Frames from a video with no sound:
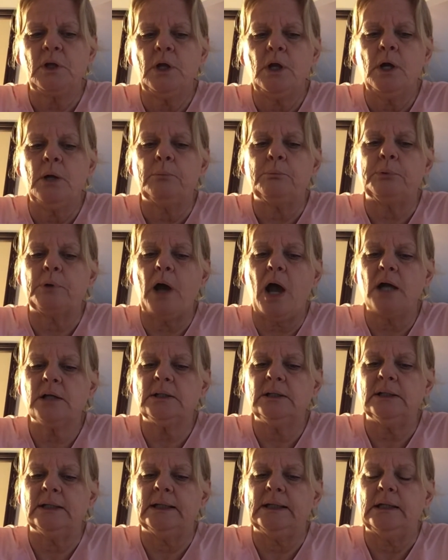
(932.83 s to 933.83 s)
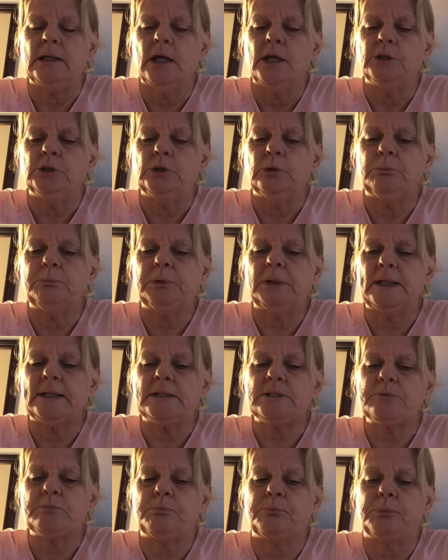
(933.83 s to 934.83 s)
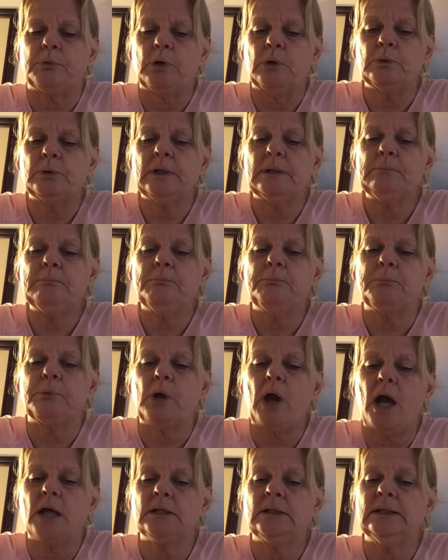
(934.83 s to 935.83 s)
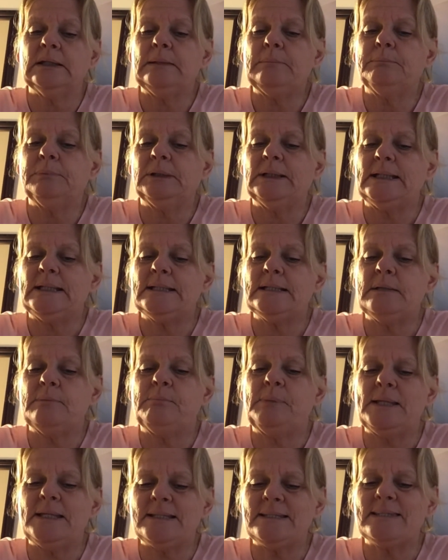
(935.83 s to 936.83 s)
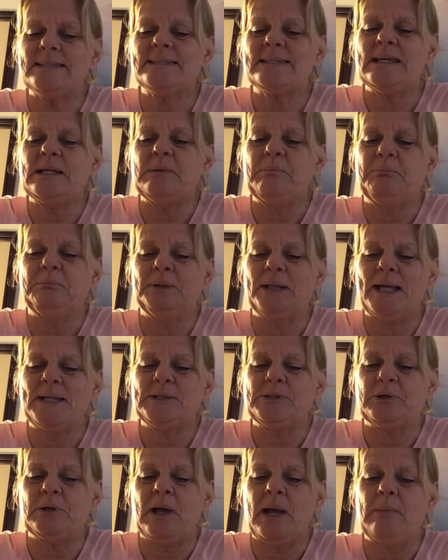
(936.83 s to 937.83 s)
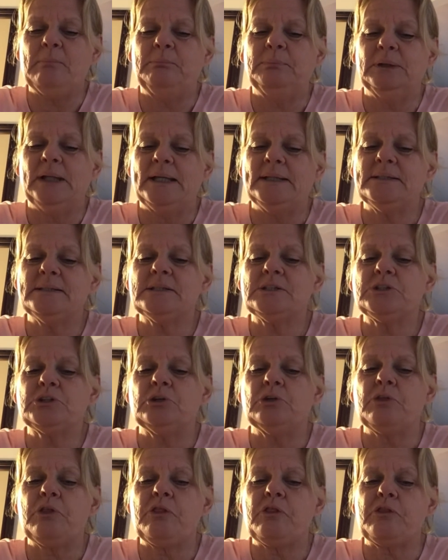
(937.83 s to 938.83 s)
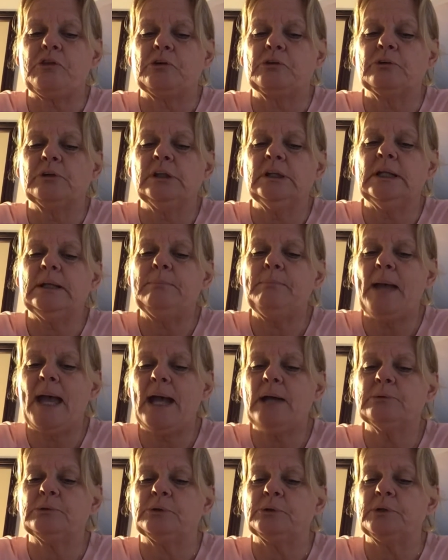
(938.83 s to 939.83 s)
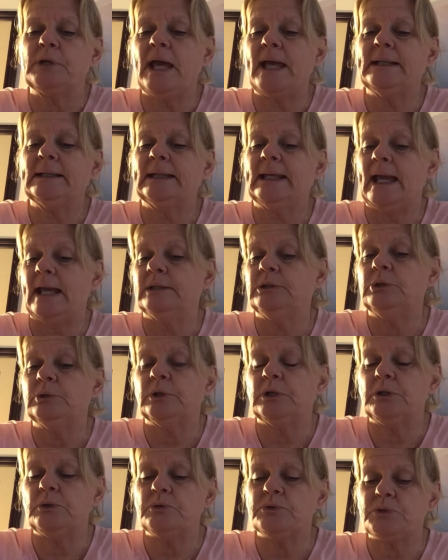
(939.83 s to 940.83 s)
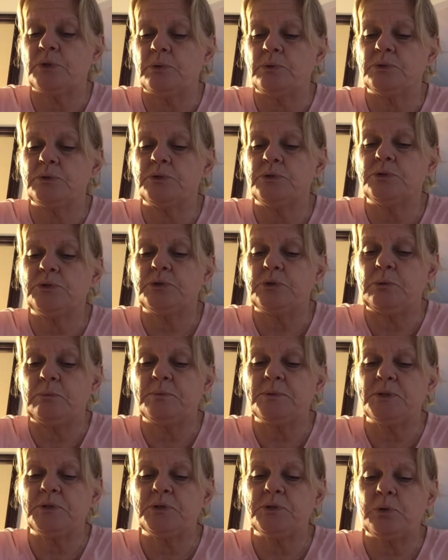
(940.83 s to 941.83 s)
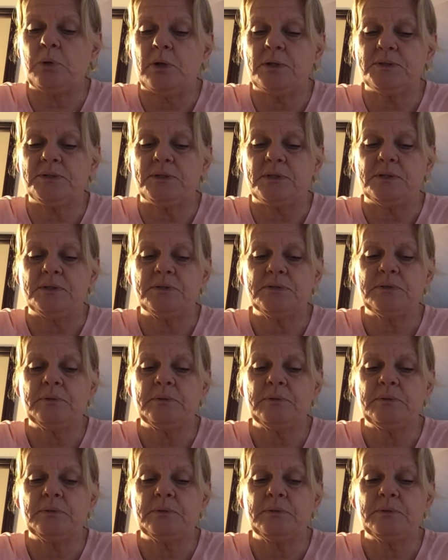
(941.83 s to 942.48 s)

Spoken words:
Broccoli, you place broken broccoli pieces in a blender and blend until thoroughly powdered. And again, you can use those in soups and sauces.